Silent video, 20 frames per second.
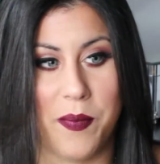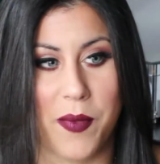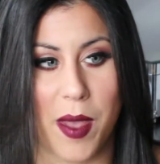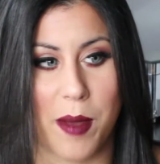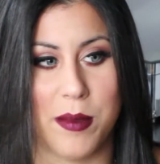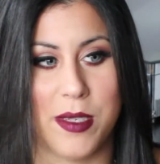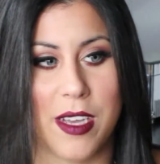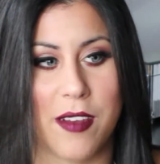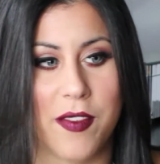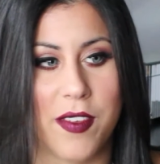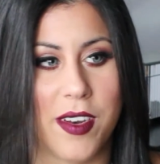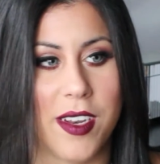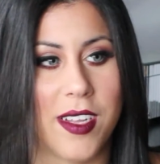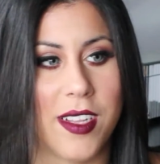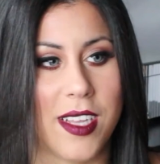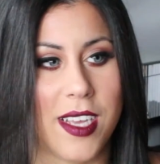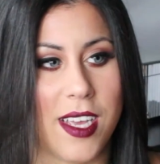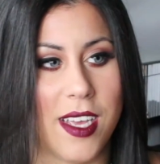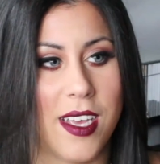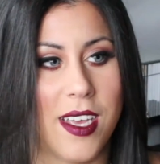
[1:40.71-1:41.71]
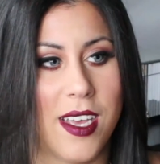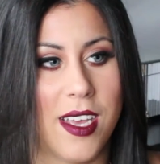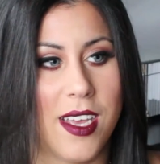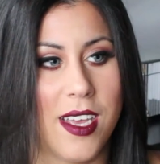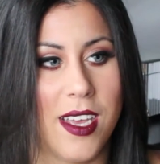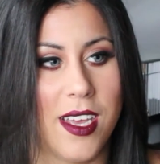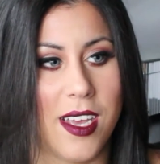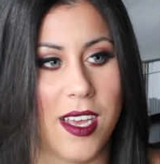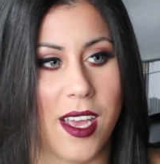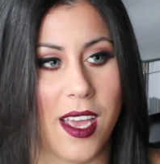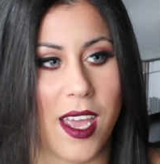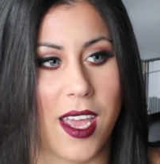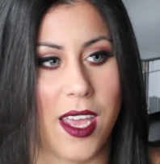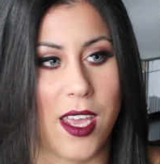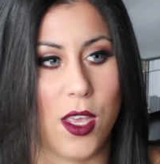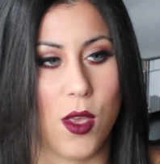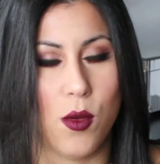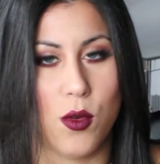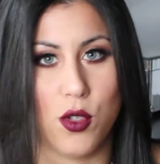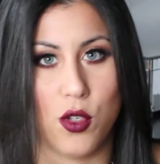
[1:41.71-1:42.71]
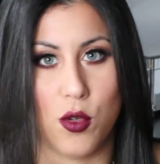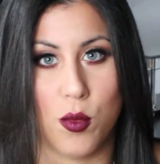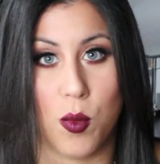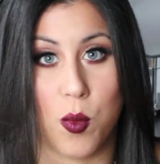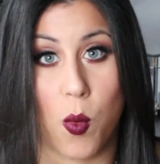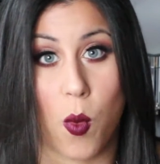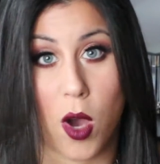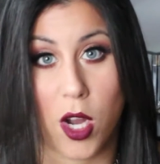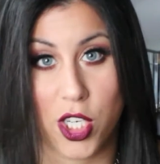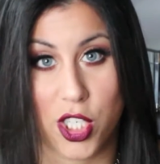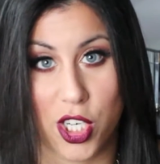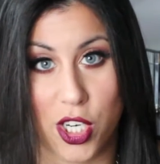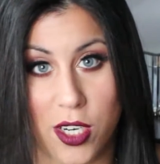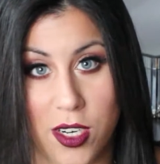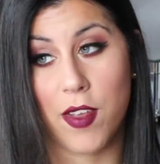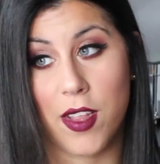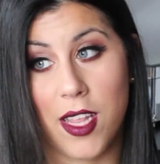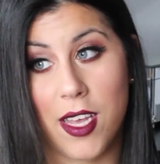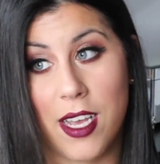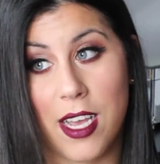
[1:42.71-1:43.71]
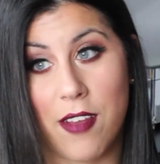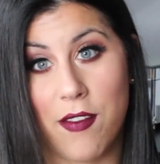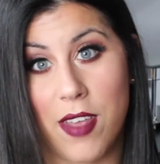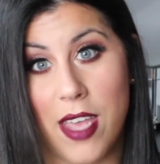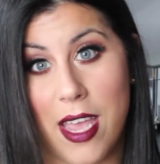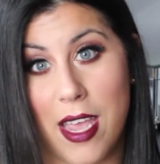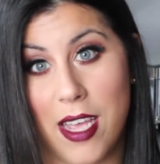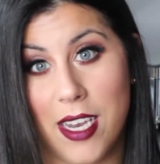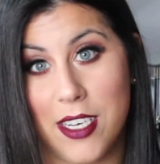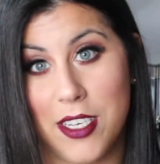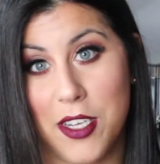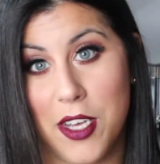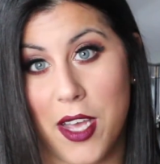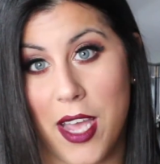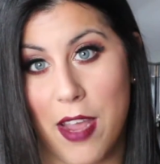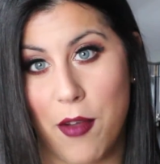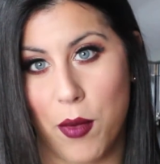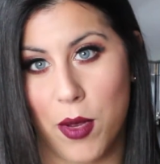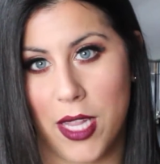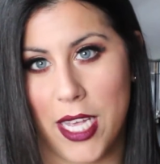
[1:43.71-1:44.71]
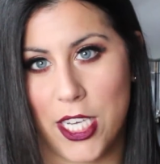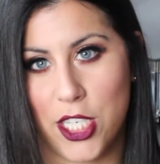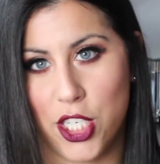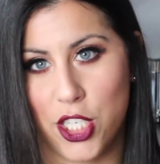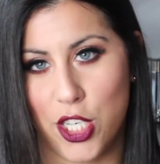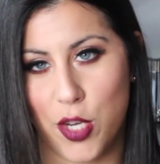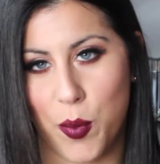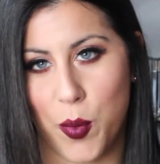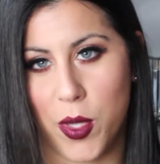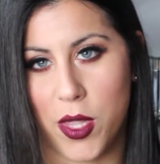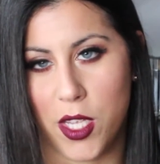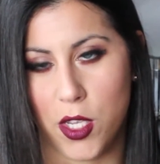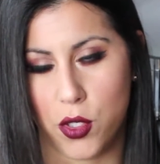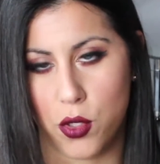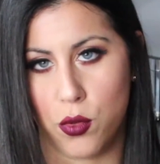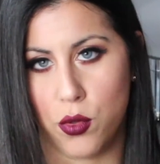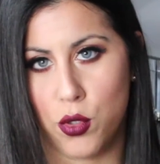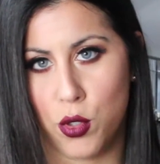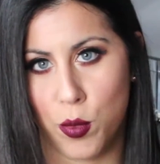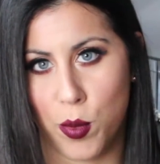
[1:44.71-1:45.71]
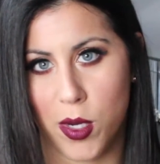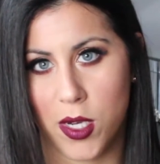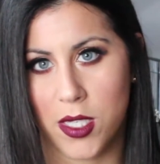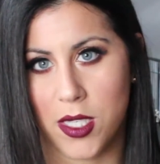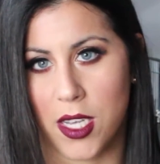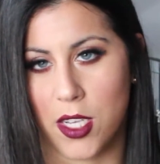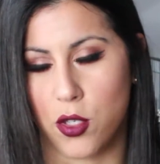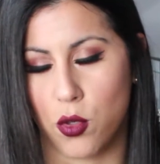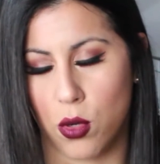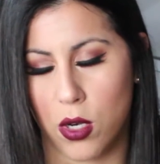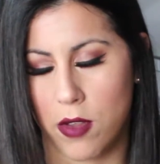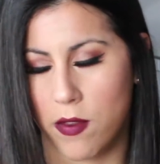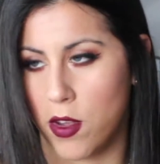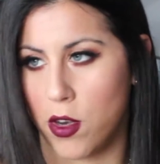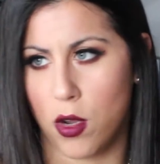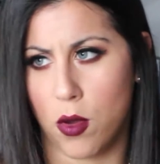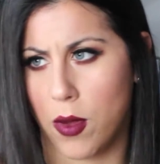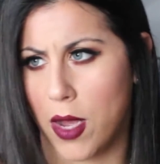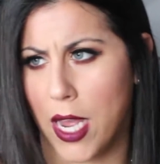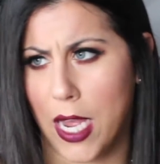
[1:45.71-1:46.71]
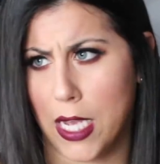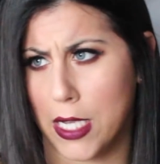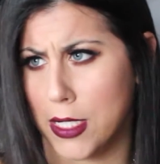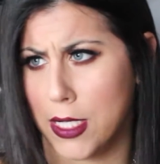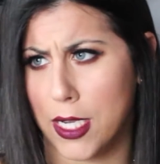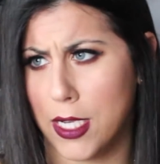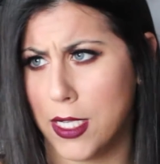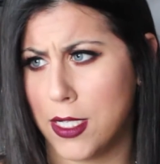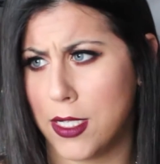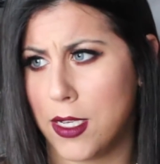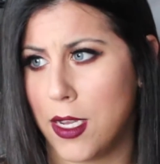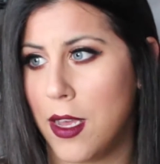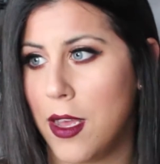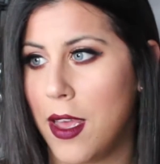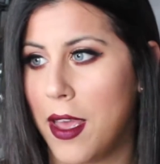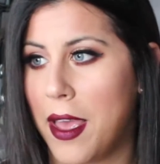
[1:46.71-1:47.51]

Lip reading: I'm definitely a YouTube watcher. I feel like I've gained a relationship with these YouTubers that don't even know I exist.